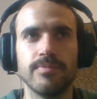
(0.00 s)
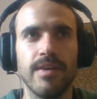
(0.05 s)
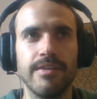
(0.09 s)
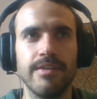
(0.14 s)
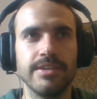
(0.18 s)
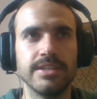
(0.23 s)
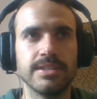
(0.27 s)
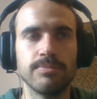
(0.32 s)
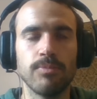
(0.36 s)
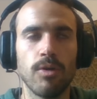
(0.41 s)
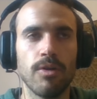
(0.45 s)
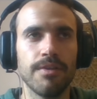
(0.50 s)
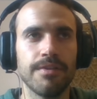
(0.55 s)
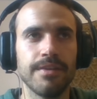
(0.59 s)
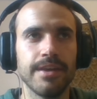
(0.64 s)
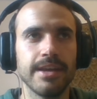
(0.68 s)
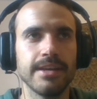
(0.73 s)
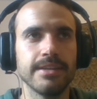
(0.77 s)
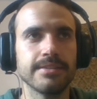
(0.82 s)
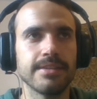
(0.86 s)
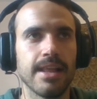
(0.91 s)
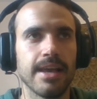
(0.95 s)
very small
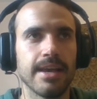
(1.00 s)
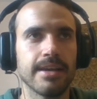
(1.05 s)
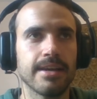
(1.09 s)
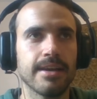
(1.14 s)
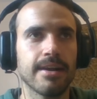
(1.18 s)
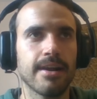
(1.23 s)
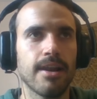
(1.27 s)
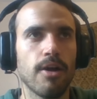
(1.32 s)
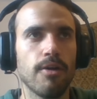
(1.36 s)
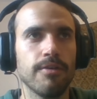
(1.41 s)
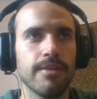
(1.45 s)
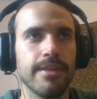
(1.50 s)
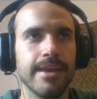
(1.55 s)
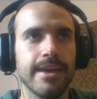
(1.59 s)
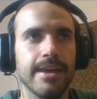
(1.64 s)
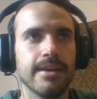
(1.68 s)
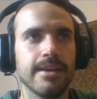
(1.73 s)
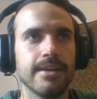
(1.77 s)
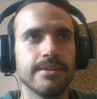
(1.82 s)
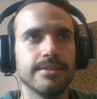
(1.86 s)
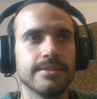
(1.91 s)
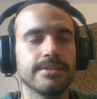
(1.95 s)
things like
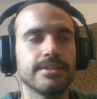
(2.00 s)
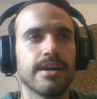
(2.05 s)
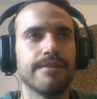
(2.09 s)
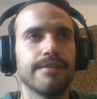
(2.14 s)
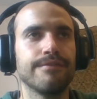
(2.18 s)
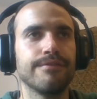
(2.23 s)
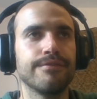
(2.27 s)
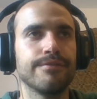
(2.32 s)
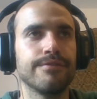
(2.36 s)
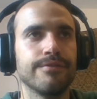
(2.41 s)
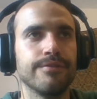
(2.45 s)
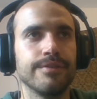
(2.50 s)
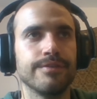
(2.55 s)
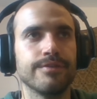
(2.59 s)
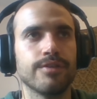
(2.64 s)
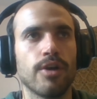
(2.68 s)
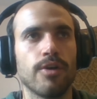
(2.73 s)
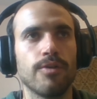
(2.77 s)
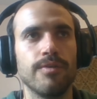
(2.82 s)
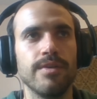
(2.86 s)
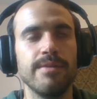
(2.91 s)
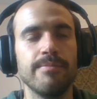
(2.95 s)
clothing and stuff. We've
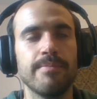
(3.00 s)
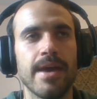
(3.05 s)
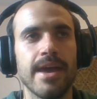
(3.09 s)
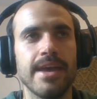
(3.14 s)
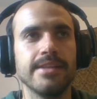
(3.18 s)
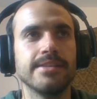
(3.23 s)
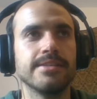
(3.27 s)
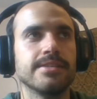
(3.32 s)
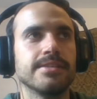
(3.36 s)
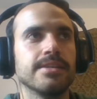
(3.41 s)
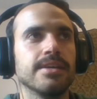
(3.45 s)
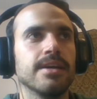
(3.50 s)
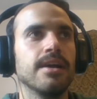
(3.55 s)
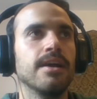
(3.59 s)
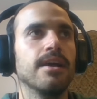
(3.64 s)
got rebates.